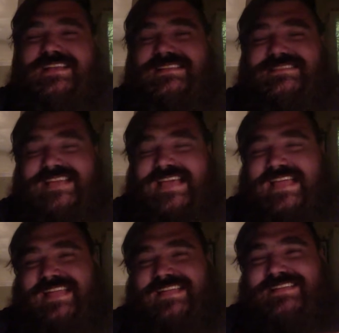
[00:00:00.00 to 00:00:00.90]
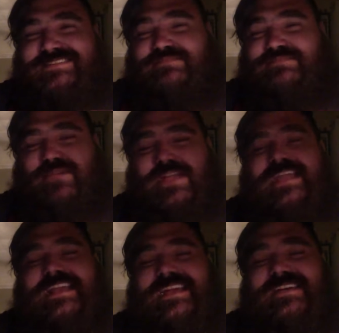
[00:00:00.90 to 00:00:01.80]
is like
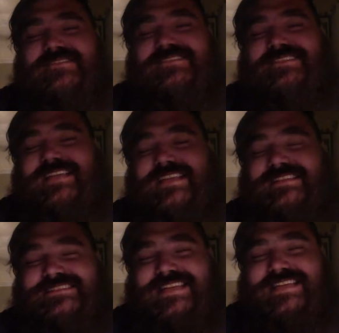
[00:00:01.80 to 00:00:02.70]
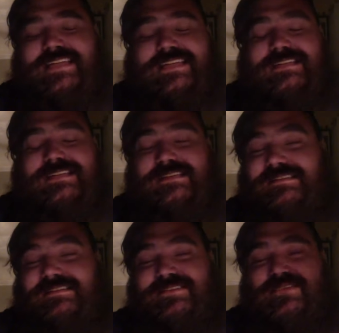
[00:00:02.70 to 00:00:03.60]
spraying out, it's like
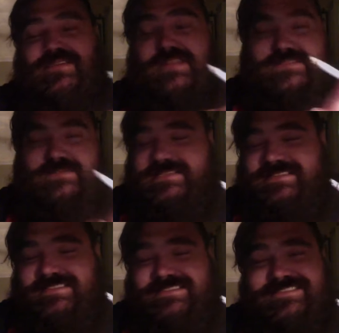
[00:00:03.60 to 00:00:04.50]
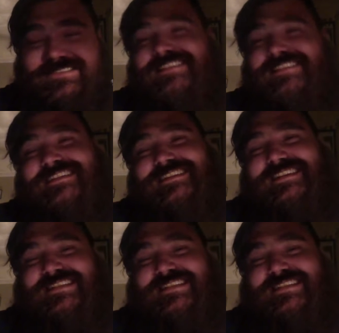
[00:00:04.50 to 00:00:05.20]
Christmas, dude. I